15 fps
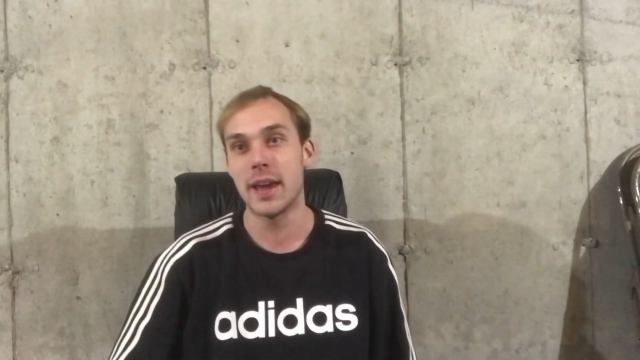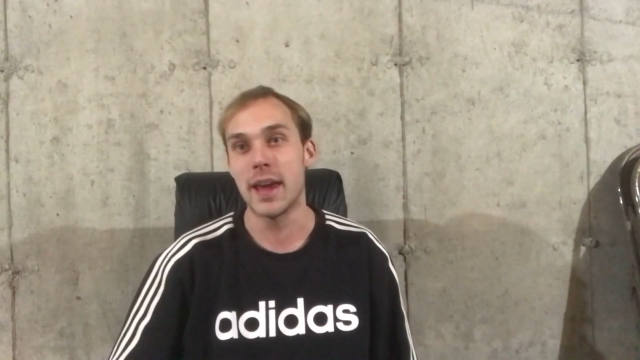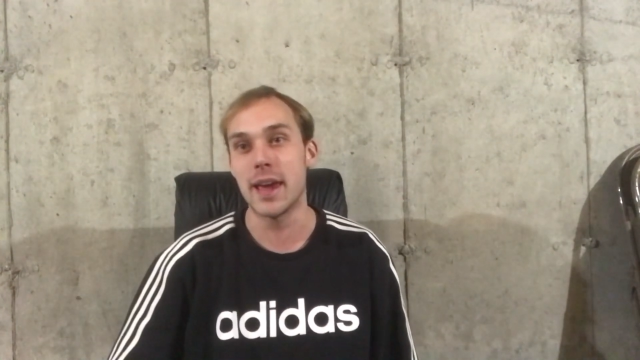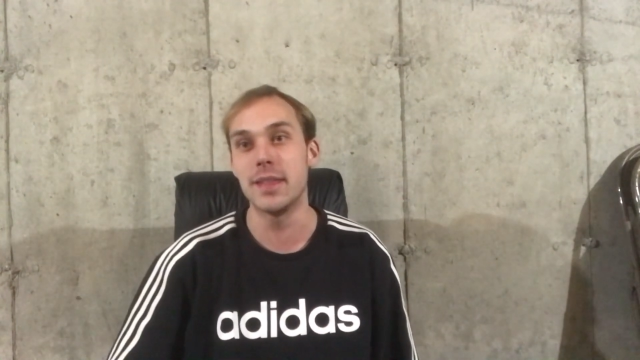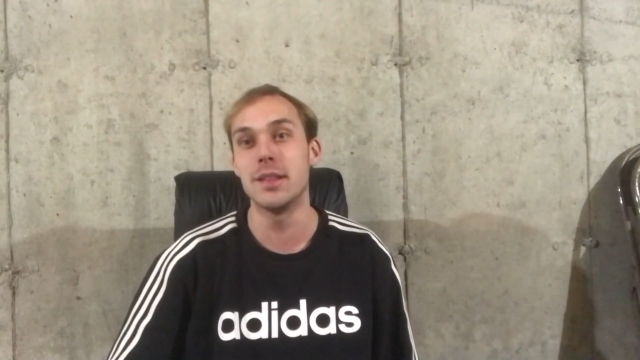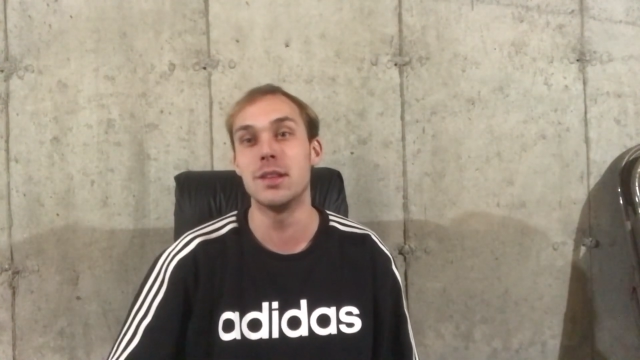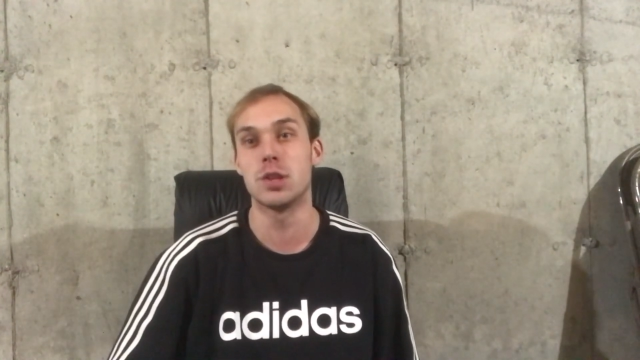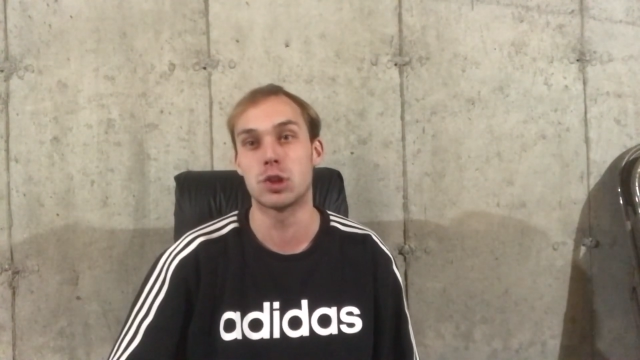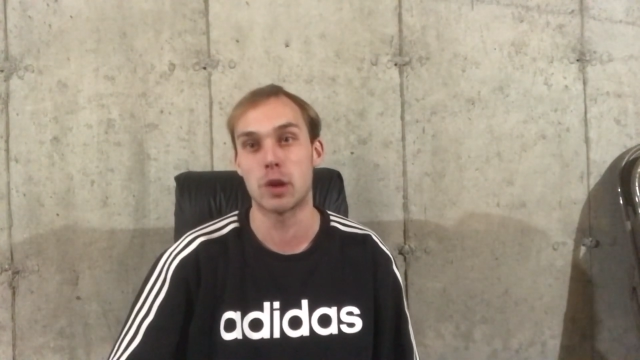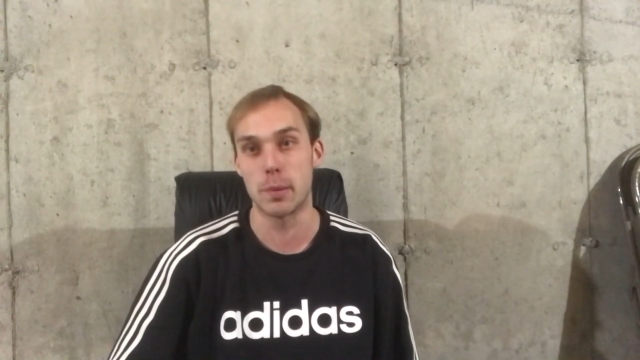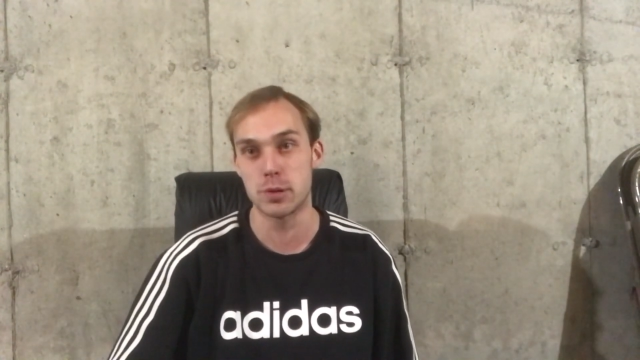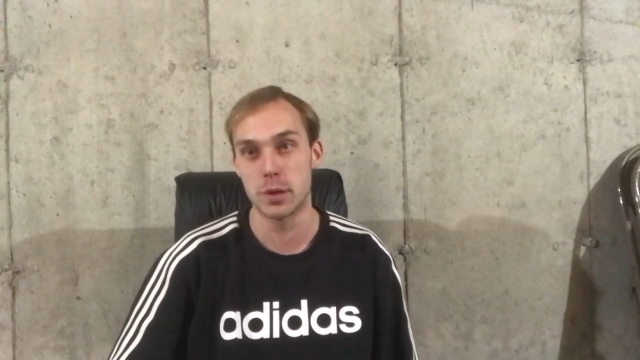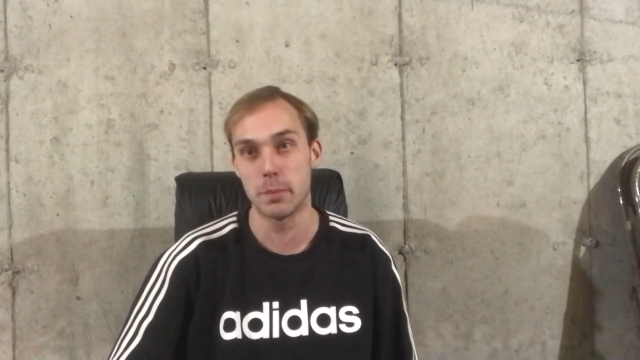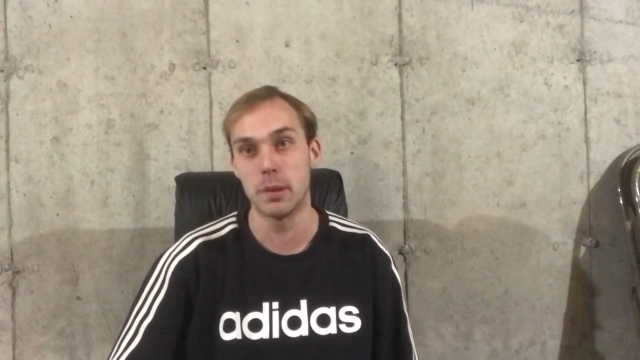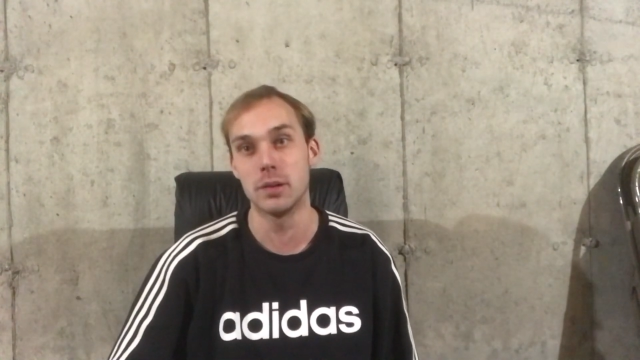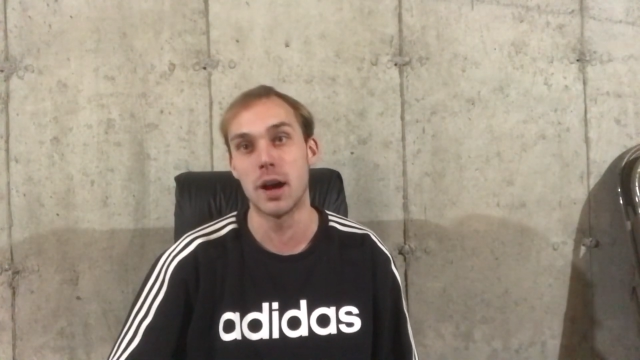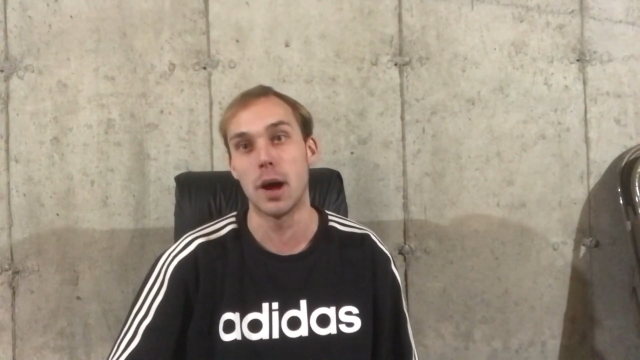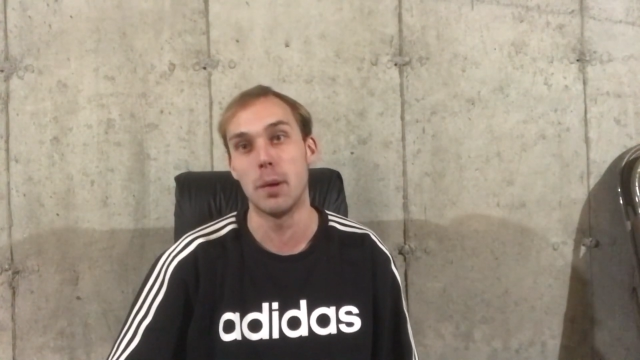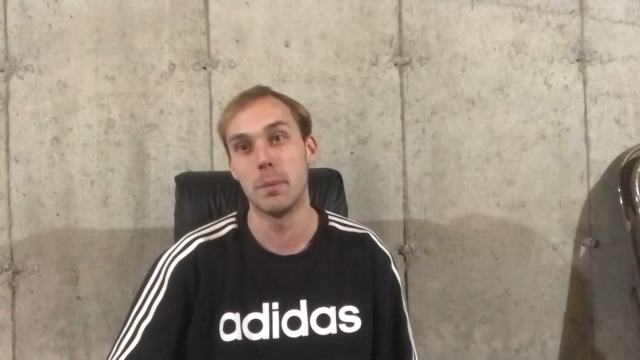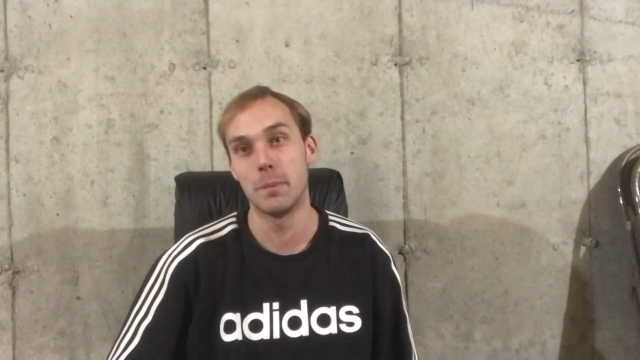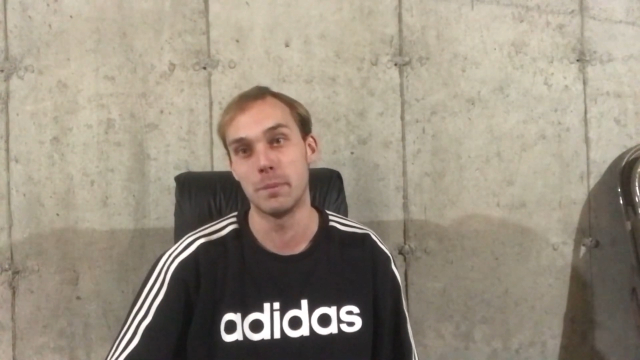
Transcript: in the description below.